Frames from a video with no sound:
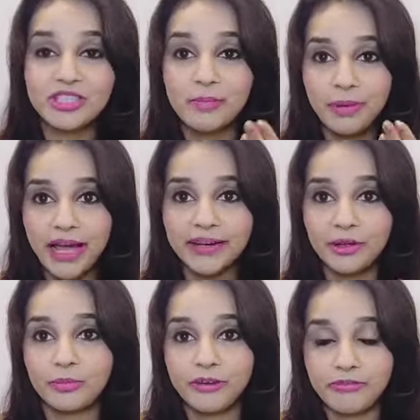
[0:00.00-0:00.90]
me just apply
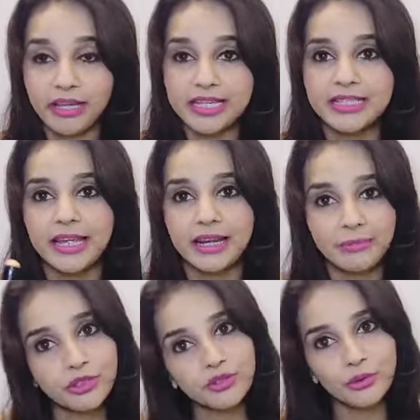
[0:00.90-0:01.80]
it on my face and
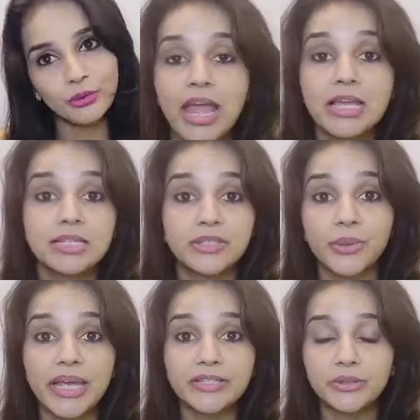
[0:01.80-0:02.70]
let me show.
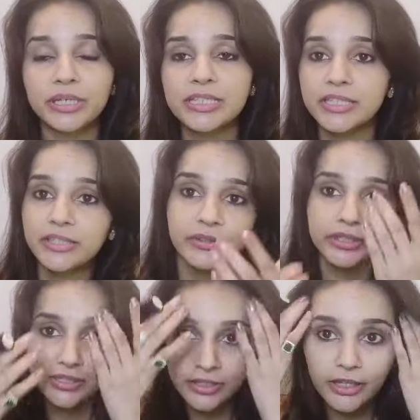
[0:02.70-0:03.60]
So as you can see,
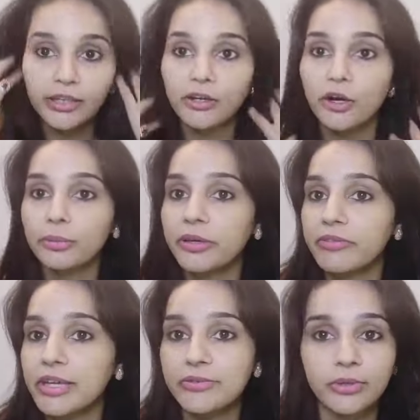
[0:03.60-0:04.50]
there is nothing on
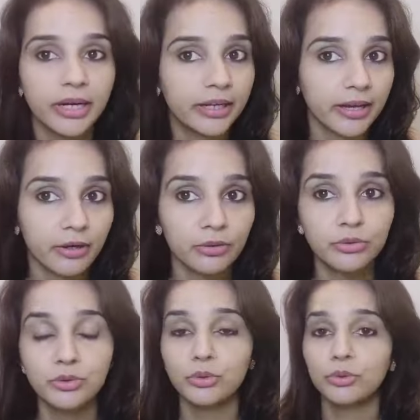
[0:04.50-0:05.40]
my face right
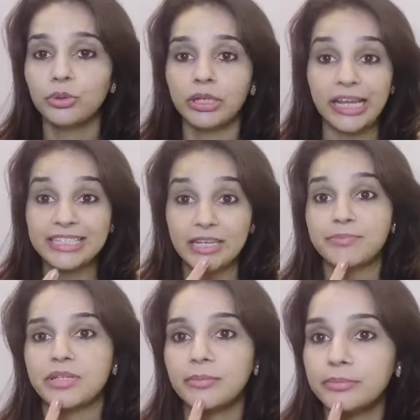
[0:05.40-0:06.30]
now, so
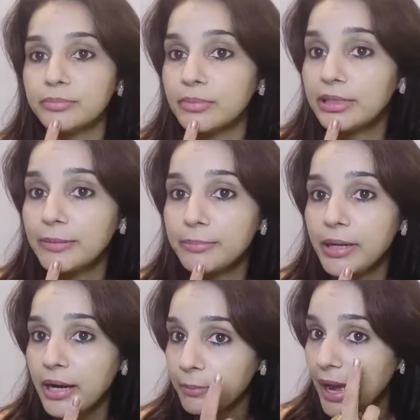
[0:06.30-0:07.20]
except some
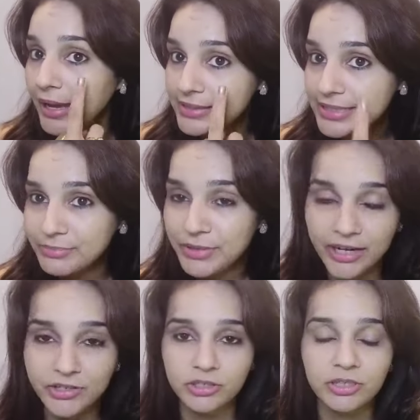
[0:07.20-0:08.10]
lip balm and some
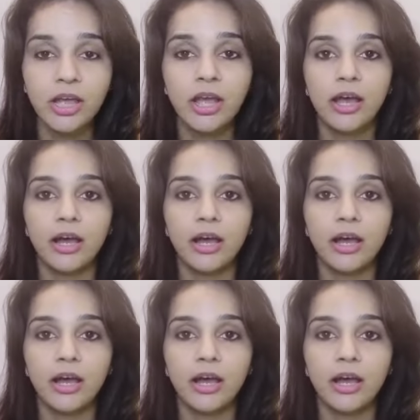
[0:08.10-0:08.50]
kajal.